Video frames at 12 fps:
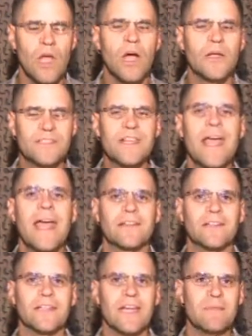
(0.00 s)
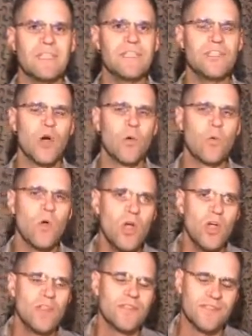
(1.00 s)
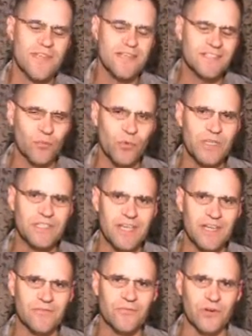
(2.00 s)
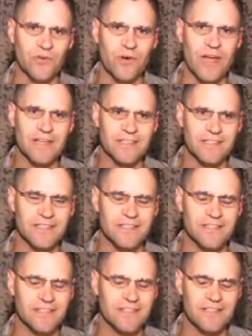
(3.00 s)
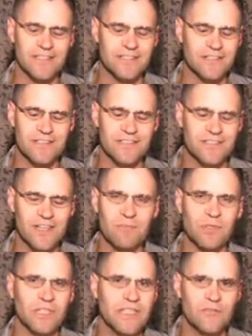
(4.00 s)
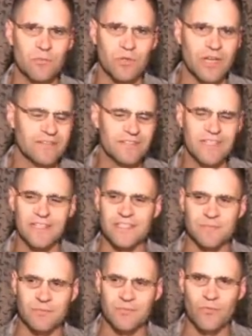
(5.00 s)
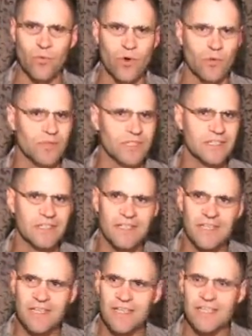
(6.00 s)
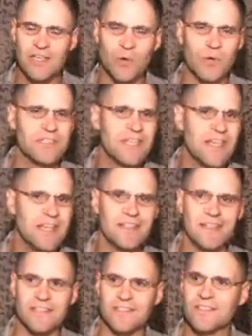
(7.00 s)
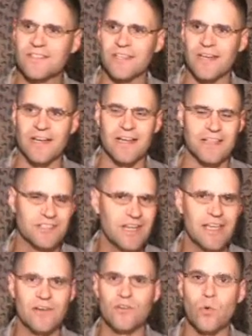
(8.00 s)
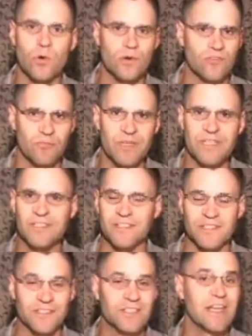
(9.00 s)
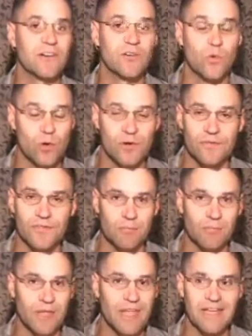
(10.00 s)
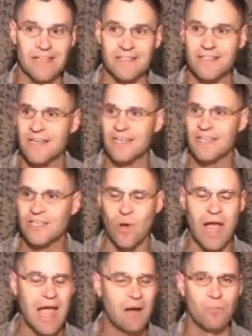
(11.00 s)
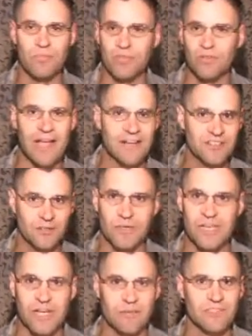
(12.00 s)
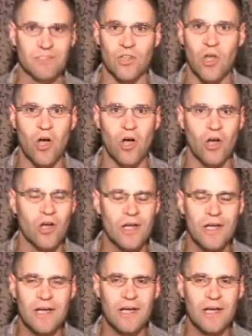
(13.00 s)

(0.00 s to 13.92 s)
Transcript: Exactly. I mean, the things that we take for granted, are just unbelievable. And I've said this before, but, attendance, a standard order of business, a standard order of debate, how a bill actually becomes a law,